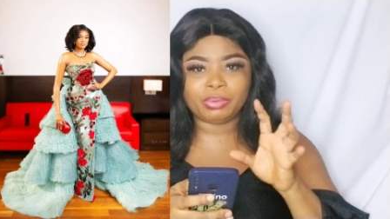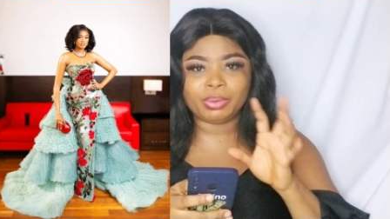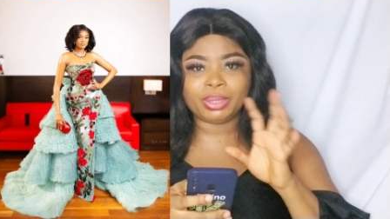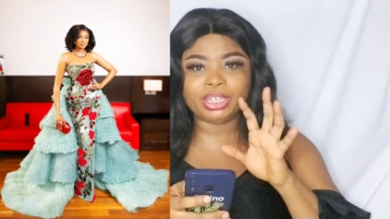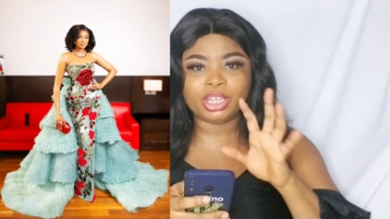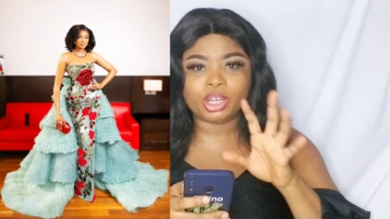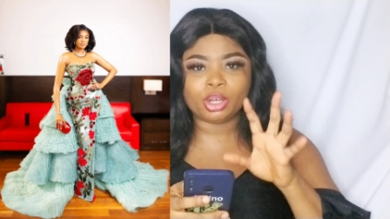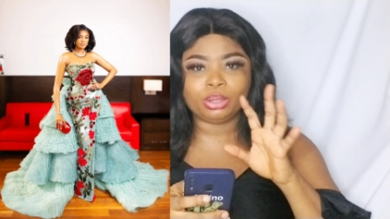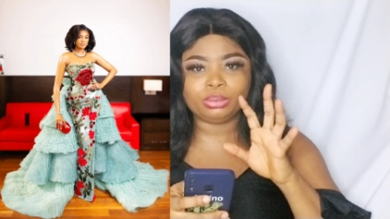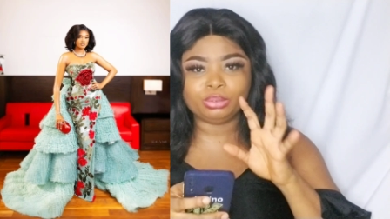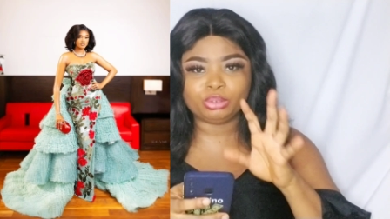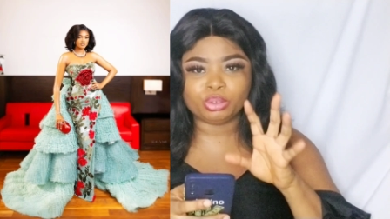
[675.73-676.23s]
when
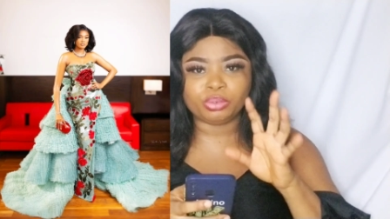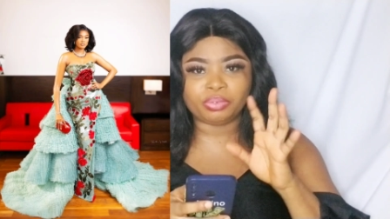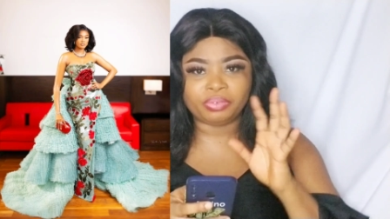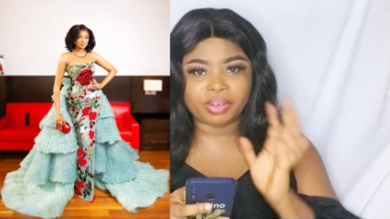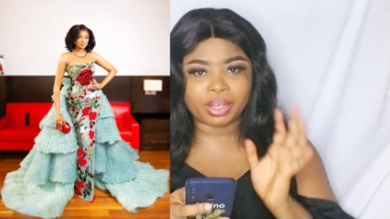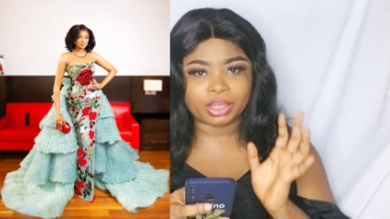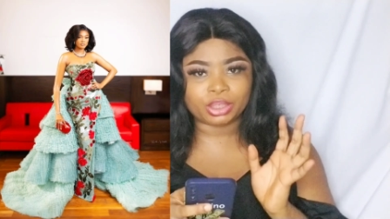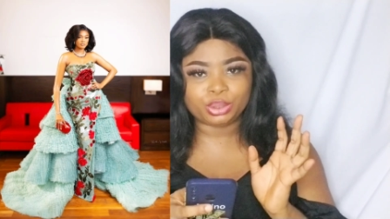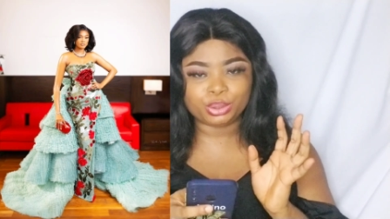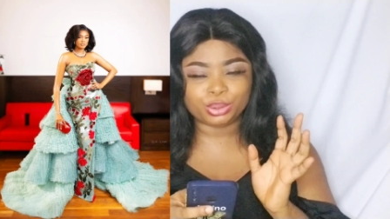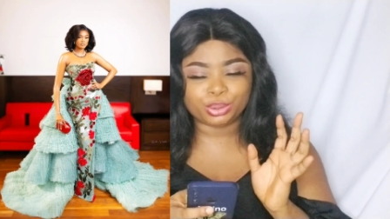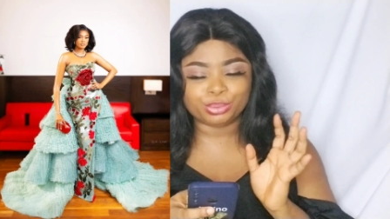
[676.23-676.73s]
it comes to
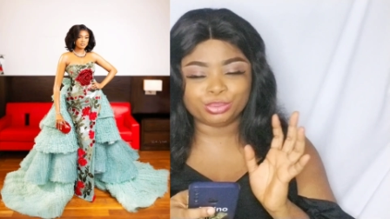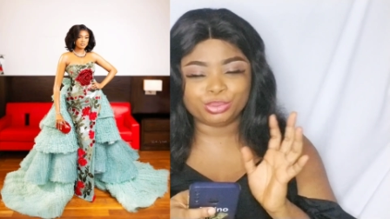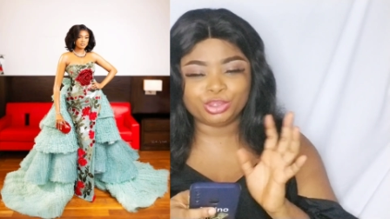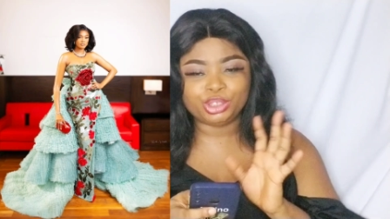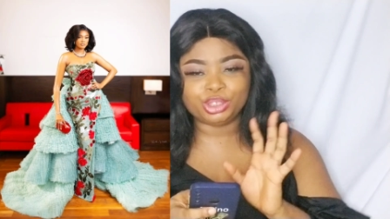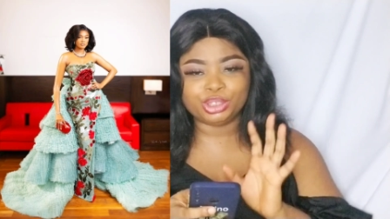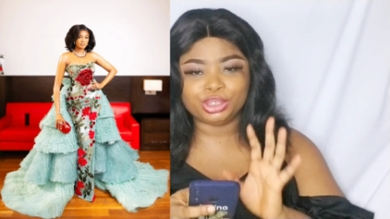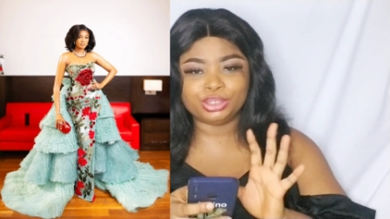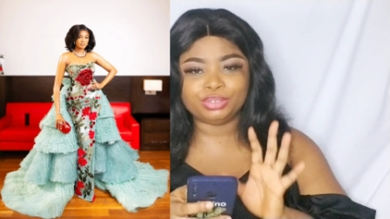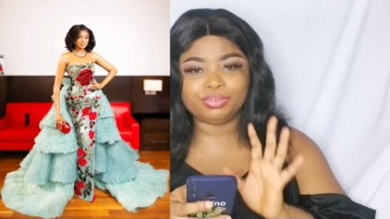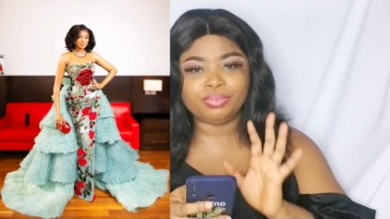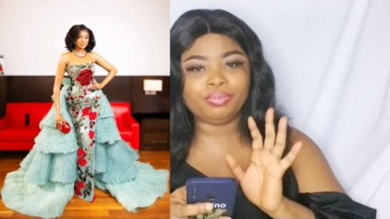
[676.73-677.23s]
fashion,
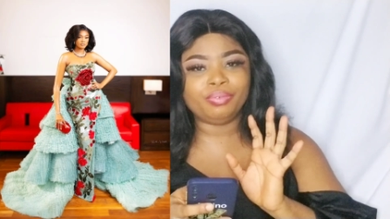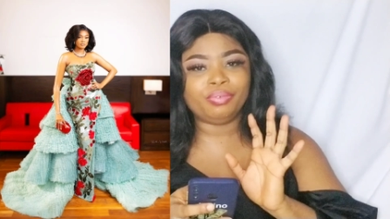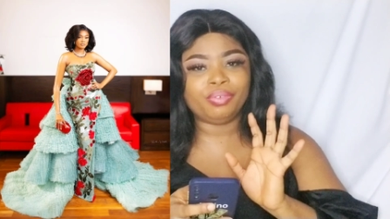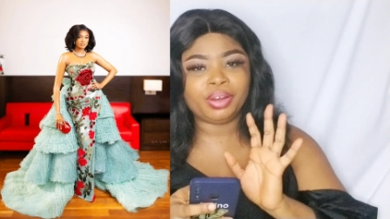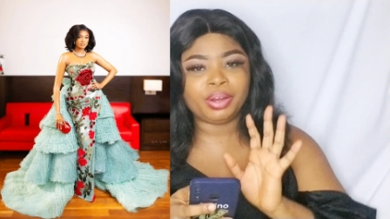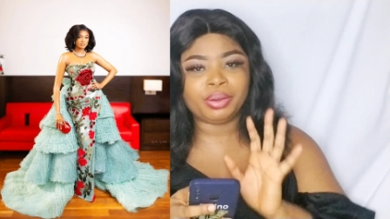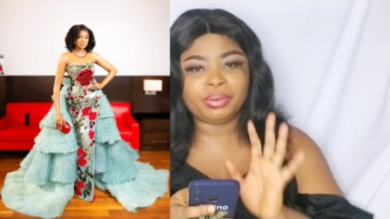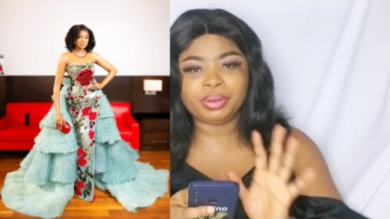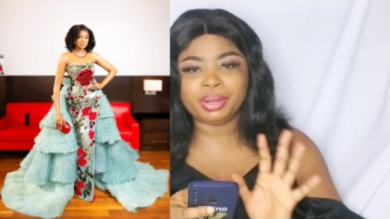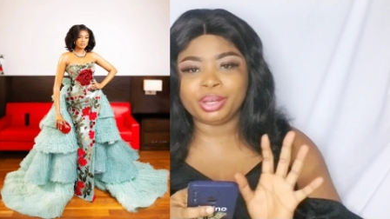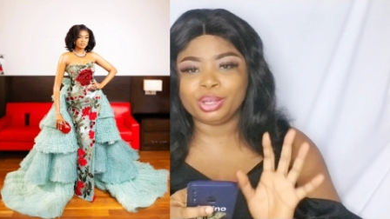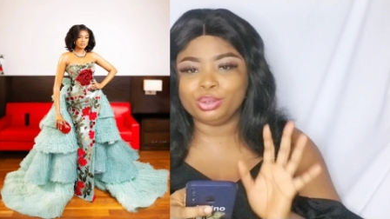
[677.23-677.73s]
she's
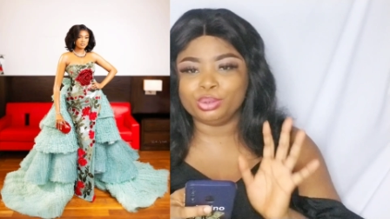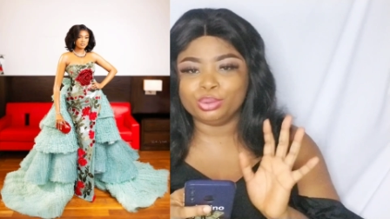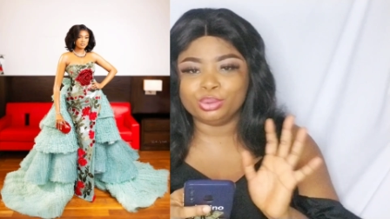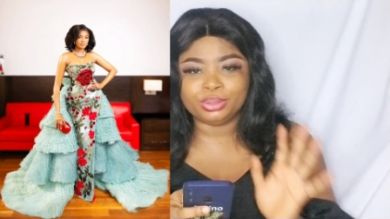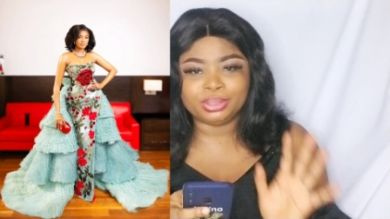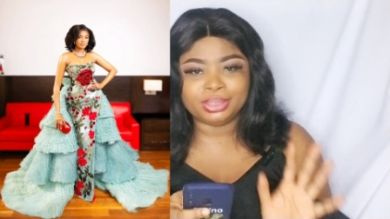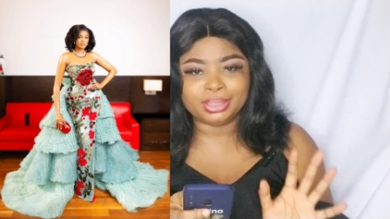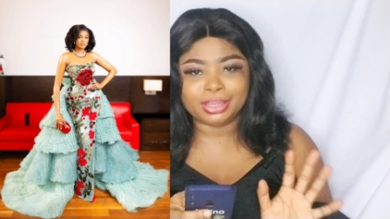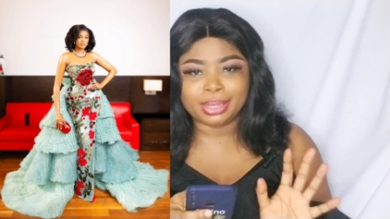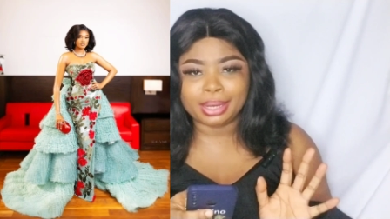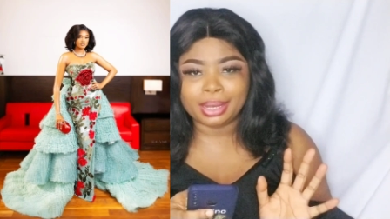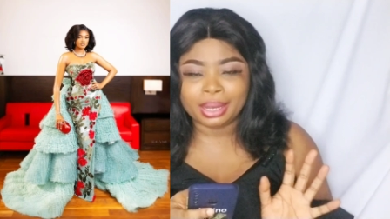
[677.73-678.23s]
very
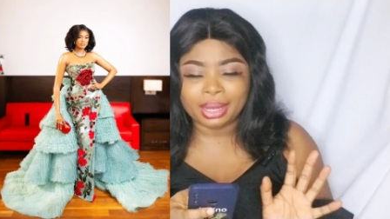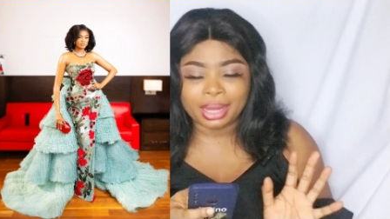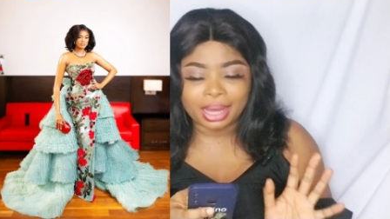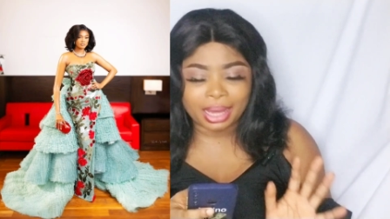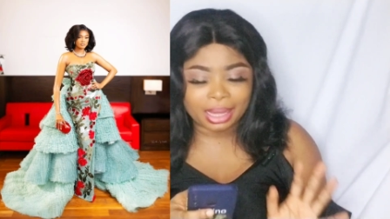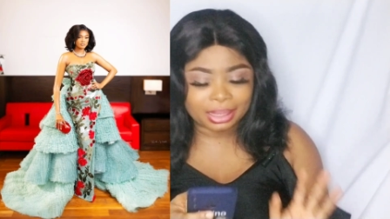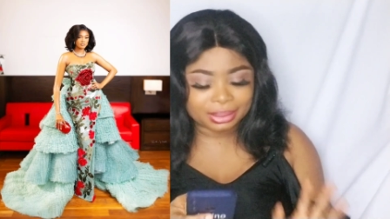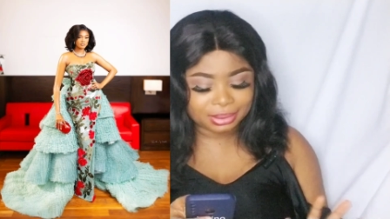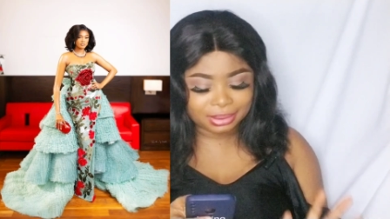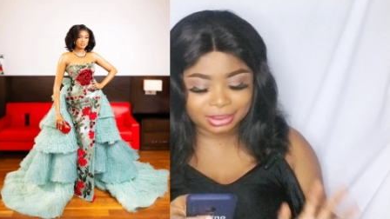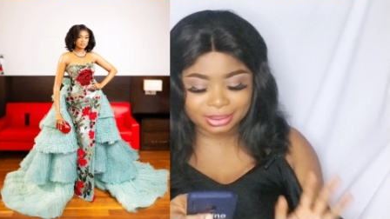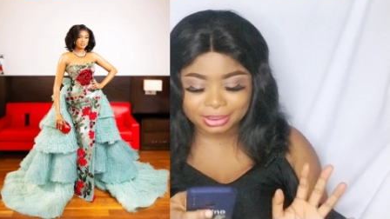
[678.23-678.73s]
good in
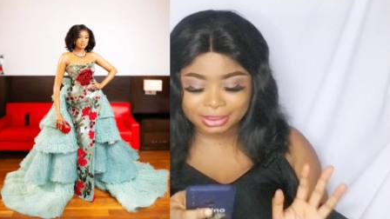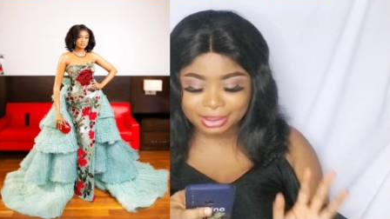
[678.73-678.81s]
that.